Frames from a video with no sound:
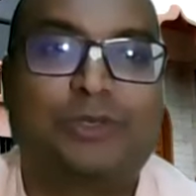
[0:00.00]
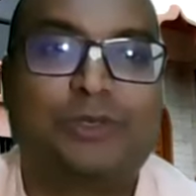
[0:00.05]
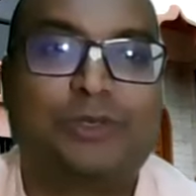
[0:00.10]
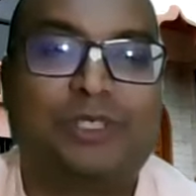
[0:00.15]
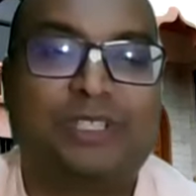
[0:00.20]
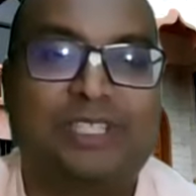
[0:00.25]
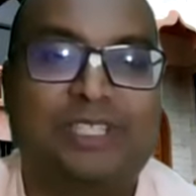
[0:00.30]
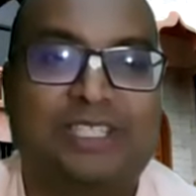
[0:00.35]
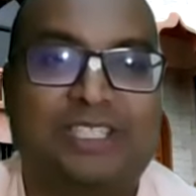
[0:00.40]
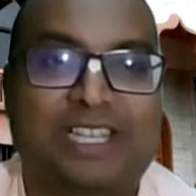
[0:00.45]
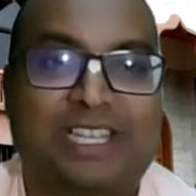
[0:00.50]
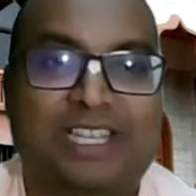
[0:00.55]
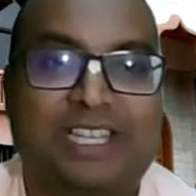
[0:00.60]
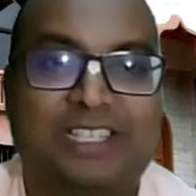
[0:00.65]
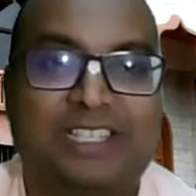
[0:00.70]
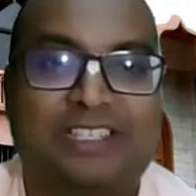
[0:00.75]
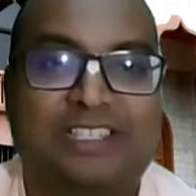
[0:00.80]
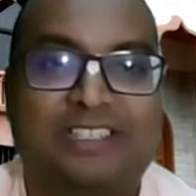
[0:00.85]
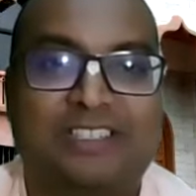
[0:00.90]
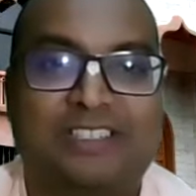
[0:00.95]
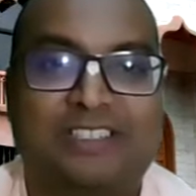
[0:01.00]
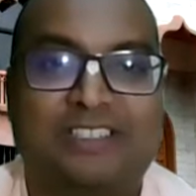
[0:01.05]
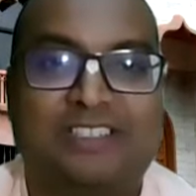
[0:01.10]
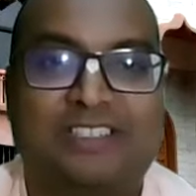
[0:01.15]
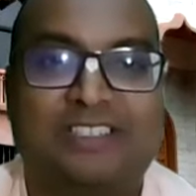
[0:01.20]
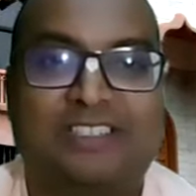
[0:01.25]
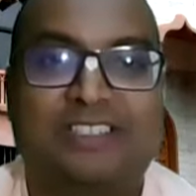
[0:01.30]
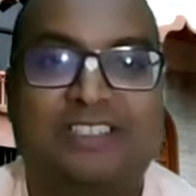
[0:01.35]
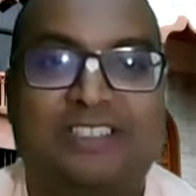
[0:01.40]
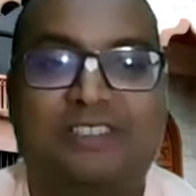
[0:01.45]
to just
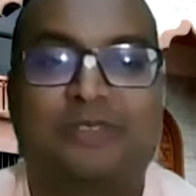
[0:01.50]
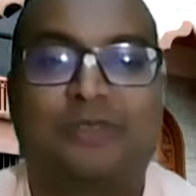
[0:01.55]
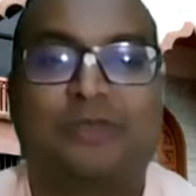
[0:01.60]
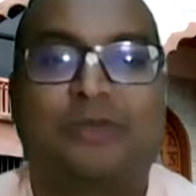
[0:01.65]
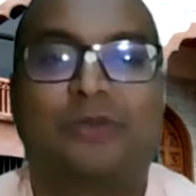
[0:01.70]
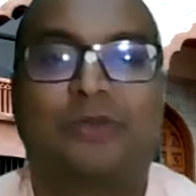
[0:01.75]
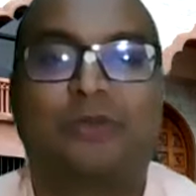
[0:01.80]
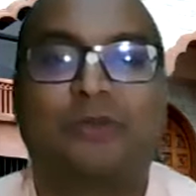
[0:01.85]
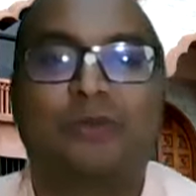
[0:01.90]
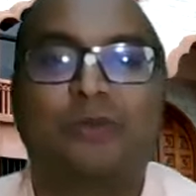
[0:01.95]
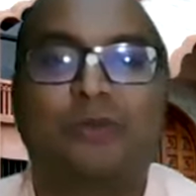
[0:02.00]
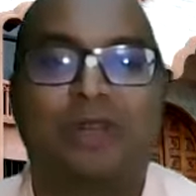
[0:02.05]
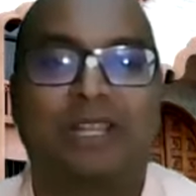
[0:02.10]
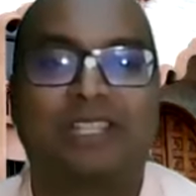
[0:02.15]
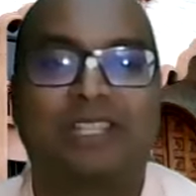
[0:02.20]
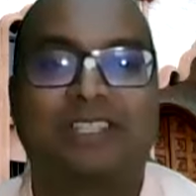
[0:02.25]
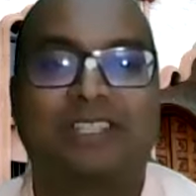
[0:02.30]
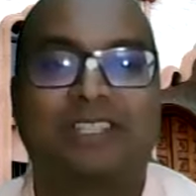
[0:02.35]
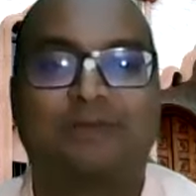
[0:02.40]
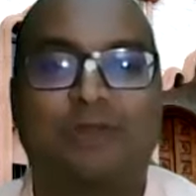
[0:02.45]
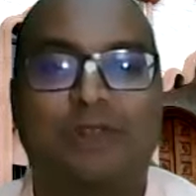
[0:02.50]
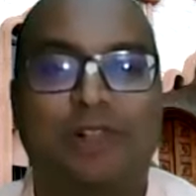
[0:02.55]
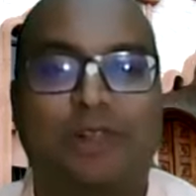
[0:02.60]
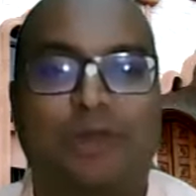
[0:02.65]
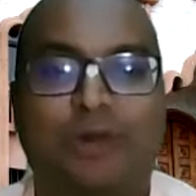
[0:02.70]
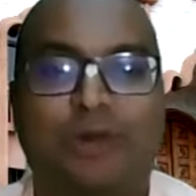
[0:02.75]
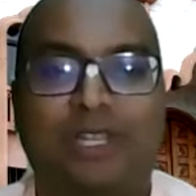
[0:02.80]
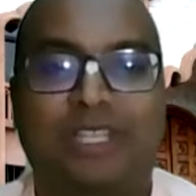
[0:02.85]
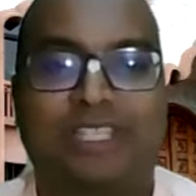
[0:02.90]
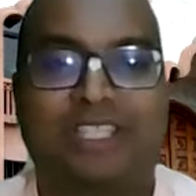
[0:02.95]
answer one
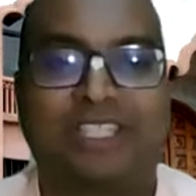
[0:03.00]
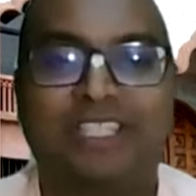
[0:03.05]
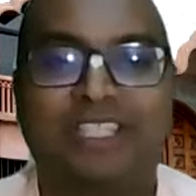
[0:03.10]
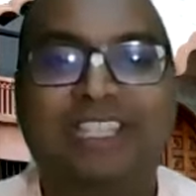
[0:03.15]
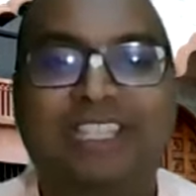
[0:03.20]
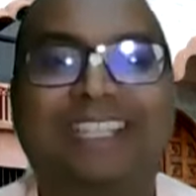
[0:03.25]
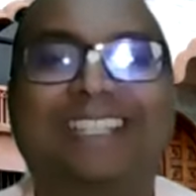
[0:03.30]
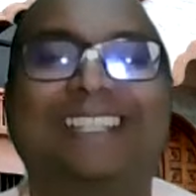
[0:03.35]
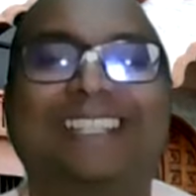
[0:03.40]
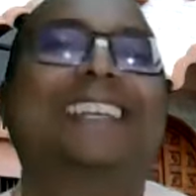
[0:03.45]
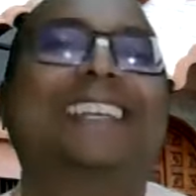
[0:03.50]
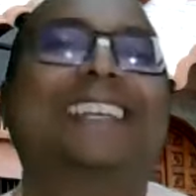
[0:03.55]
small question.